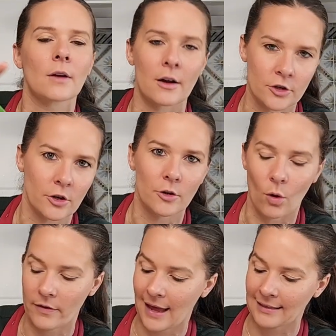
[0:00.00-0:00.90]
I'll show you
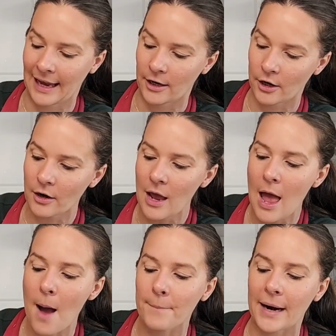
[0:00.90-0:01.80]
all that later,
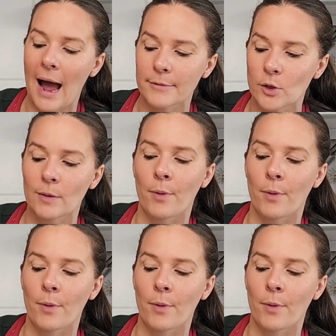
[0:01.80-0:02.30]
but I'm doing